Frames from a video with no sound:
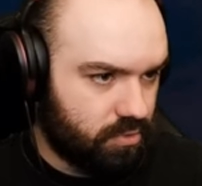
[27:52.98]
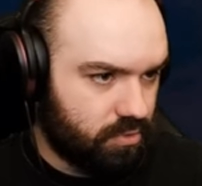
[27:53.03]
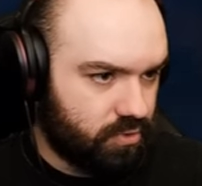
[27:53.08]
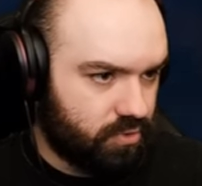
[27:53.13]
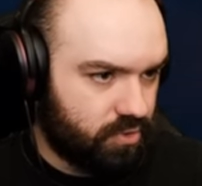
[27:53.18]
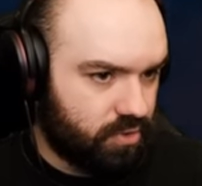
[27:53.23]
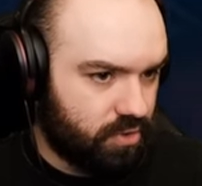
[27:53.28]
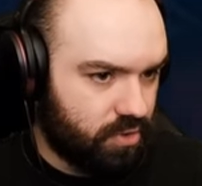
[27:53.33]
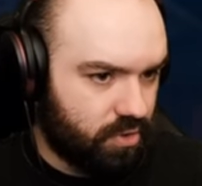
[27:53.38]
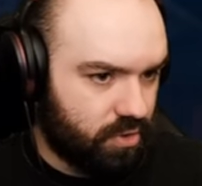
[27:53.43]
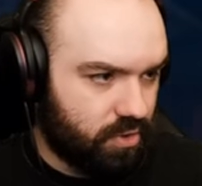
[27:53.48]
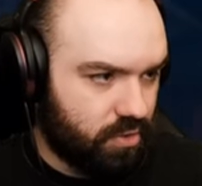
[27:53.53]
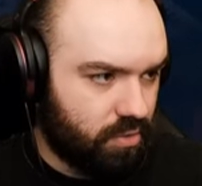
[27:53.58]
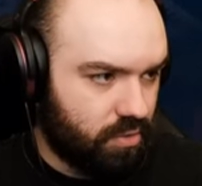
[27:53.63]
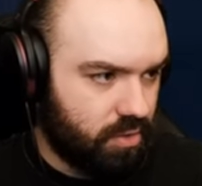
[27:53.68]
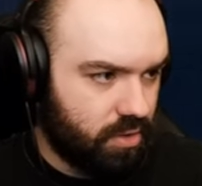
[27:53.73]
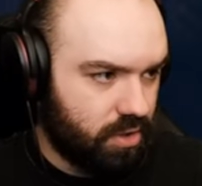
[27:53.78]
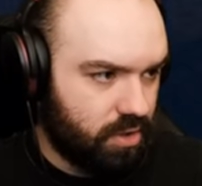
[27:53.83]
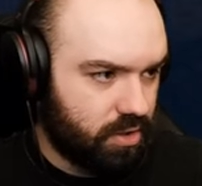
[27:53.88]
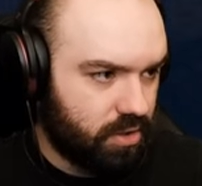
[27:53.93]

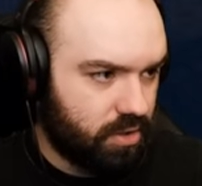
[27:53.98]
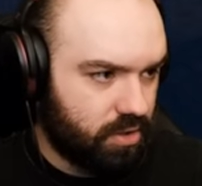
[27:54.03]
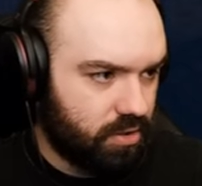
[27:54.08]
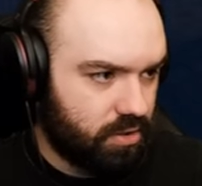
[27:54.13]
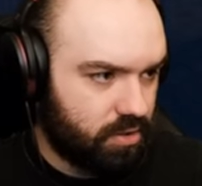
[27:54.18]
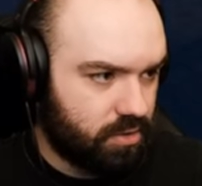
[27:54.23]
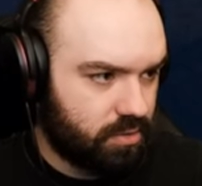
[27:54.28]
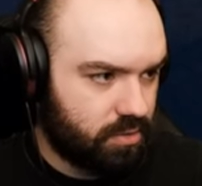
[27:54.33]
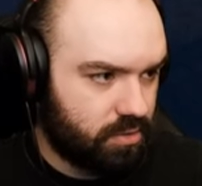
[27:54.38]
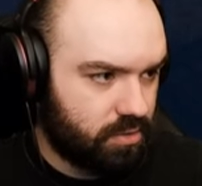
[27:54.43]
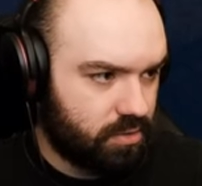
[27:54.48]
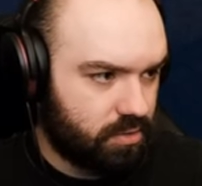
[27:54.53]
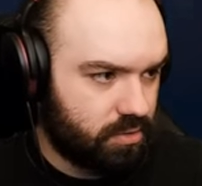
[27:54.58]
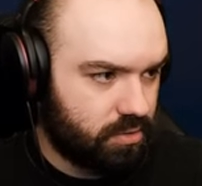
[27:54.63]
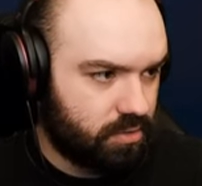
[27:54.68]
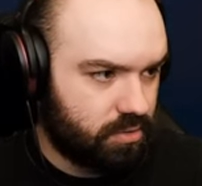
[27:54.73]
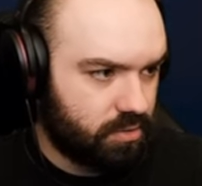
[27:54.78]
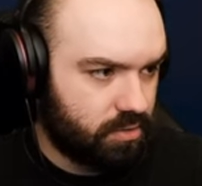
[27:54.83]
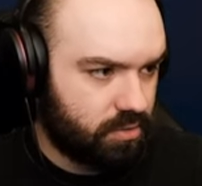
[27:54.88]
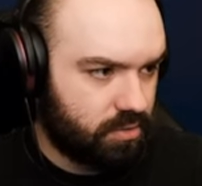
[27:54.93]
So...
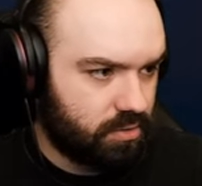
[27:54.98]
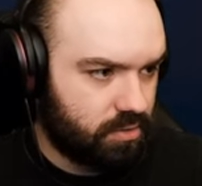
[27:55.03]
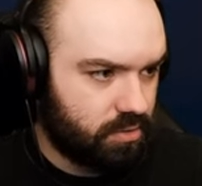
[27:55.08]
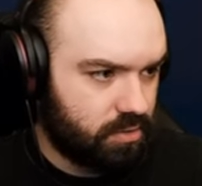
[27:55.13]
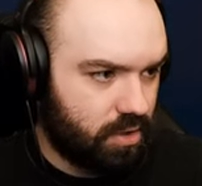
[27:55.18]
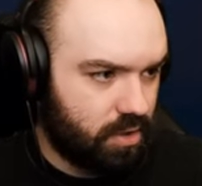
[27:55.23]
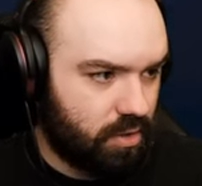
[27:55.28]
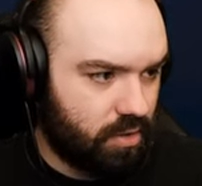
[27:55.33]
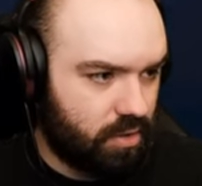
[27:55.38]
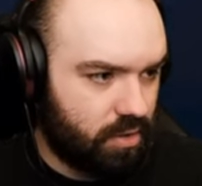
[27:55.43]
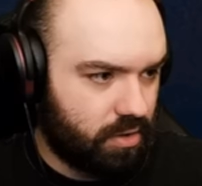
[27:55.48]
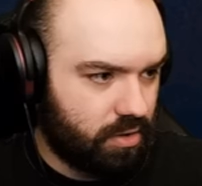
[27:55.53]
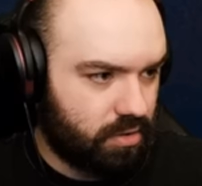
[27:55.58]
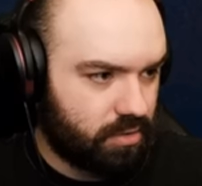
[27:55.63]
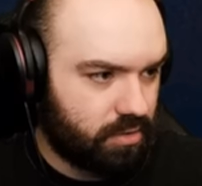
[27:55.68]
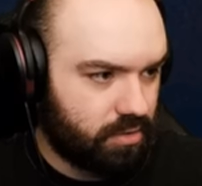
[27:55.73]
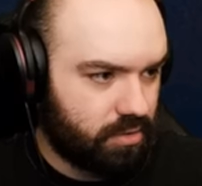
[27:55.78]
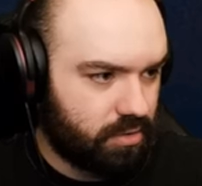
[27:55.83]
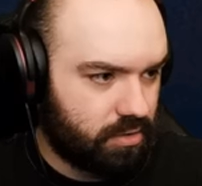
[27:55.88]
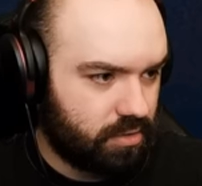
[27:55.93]
Oh.
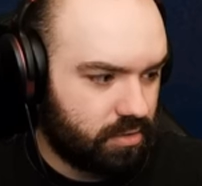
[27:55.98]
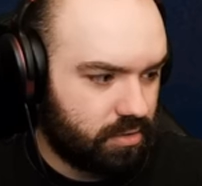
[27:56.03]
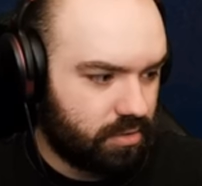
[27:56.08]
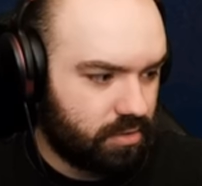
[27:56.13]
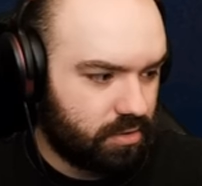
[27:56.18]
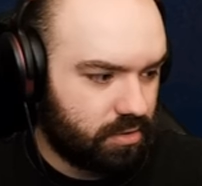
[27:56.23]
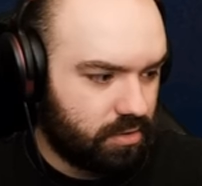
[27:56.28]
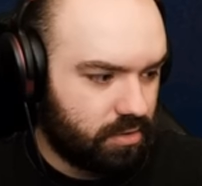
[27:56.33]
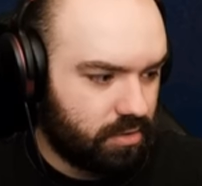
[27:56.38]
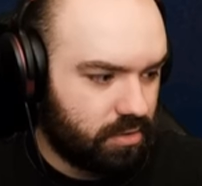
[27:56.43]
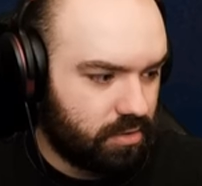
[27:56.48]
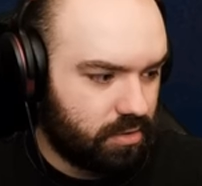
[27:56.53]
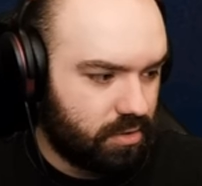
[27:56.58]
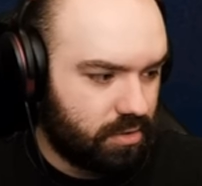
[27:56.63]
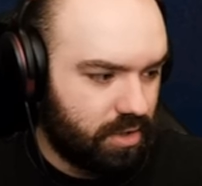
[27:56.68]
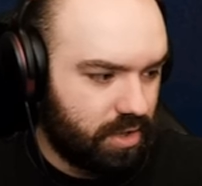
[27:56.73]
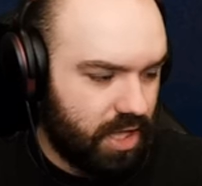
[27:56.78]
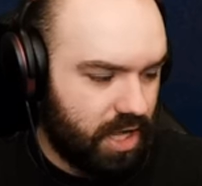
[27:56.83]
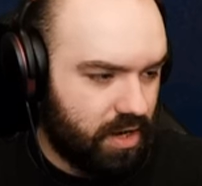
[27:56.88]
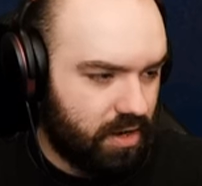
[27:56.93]

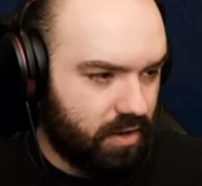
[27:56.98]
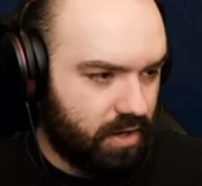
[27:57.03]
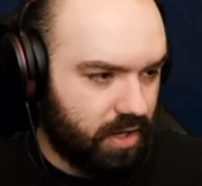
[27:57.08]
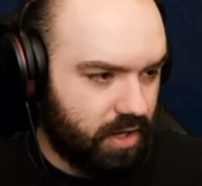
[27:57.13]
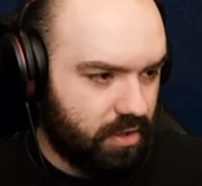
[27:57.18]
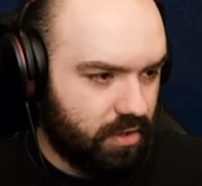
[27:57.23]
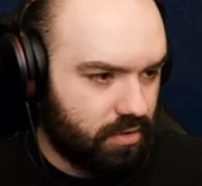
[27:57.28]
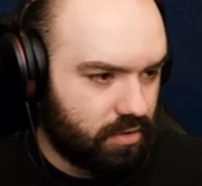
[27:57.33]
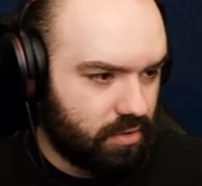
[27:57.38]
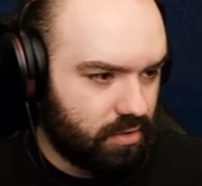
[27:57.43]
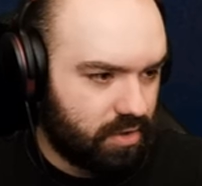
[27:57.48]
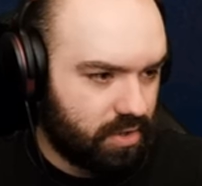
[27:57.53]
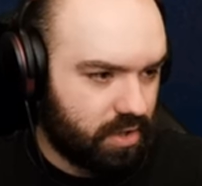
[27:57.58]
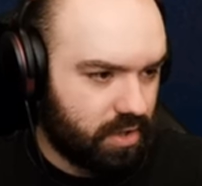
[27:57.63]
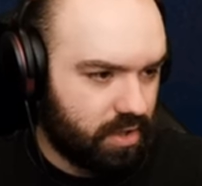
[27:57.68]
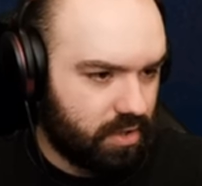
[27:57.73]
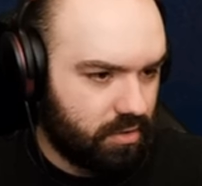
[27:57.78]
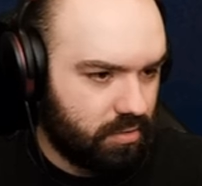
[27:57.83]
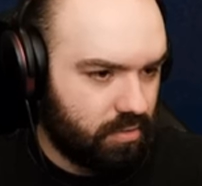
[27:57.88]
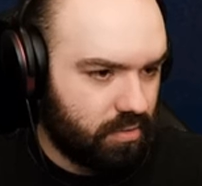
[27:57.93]
Larry.
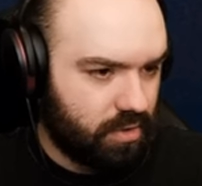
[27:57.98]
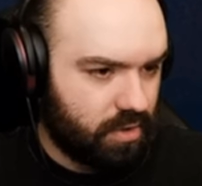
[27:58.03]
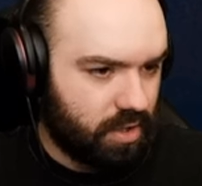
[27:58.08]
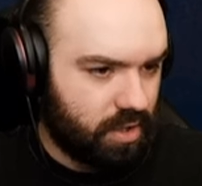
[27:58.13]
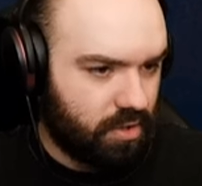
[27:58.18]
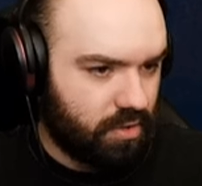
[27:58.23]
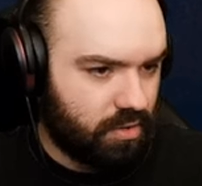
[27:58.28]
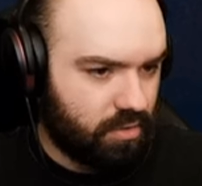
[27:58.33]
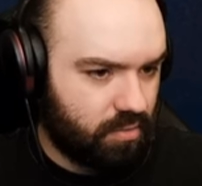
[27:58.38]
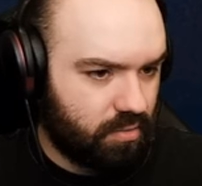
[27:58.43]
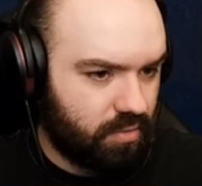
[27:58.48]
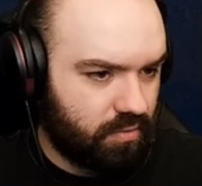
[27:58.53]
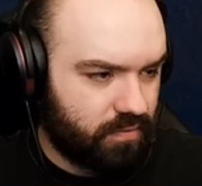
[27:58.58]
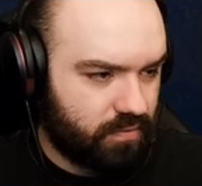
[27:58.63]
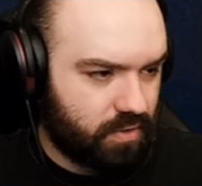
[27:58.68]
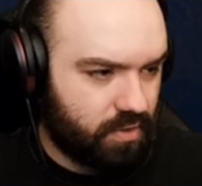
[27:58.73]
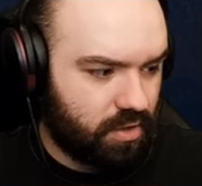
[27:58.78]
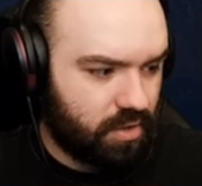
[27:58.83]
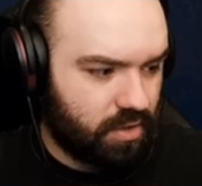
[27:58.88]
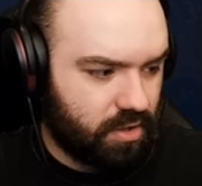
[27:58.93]
Okay, hang on. We've
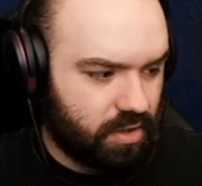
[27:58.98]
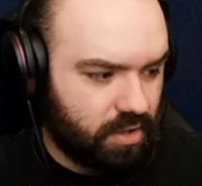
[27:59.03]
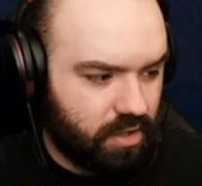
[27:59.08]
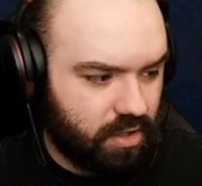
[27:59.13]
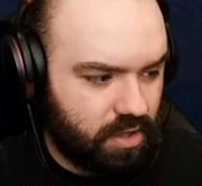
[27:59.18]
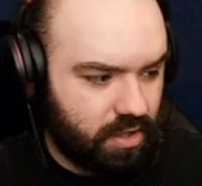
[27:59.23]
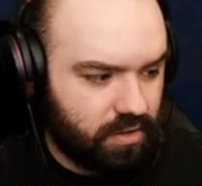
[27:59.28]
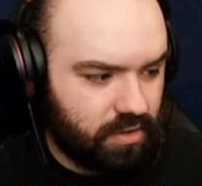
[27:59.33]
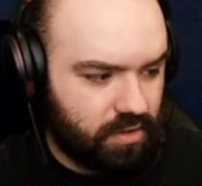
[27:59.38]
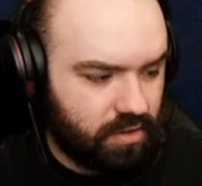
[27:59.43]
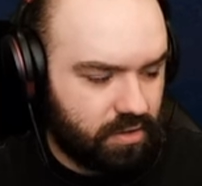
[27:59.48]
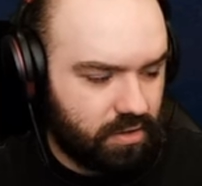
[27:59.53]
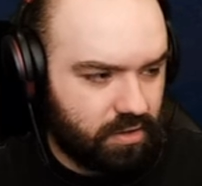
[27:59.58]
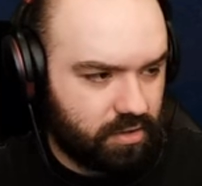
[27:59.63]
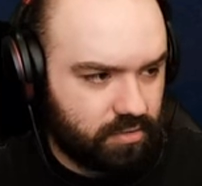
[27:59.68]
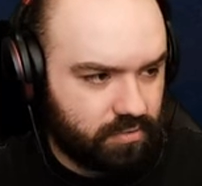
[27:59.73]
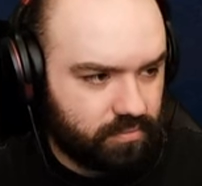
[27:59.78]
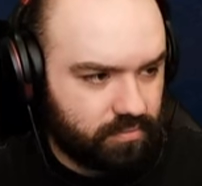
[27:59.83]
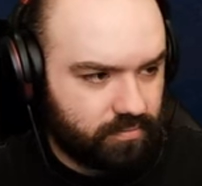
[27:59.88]
got another...